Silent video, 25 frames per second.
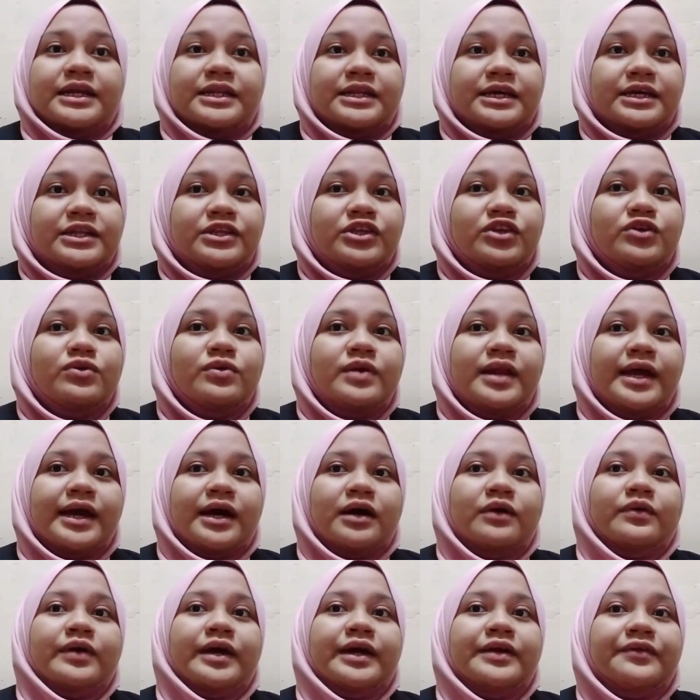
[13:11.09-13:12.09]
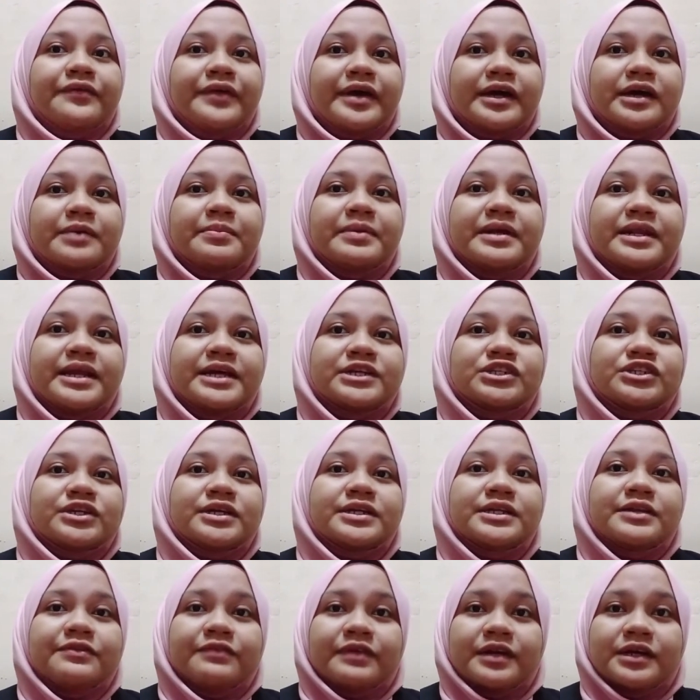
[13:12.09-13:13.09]
the new layout and
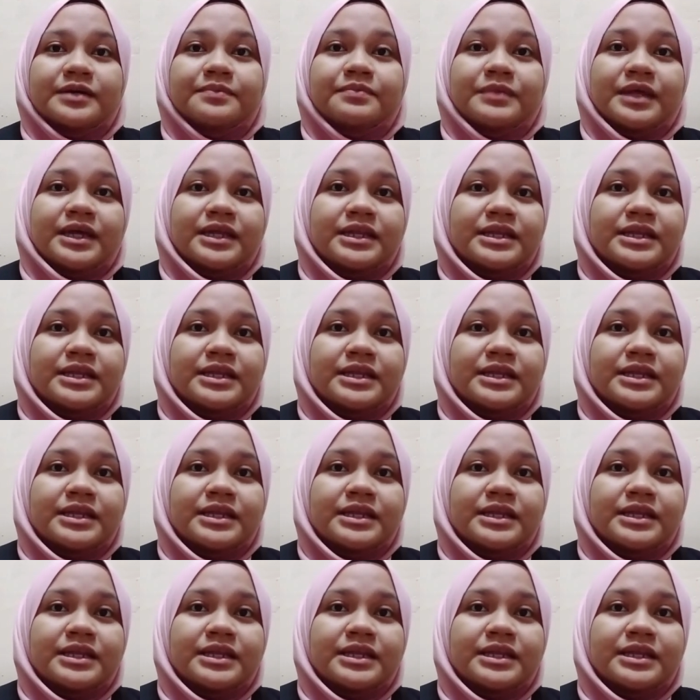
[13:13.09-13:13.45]
recommendation developed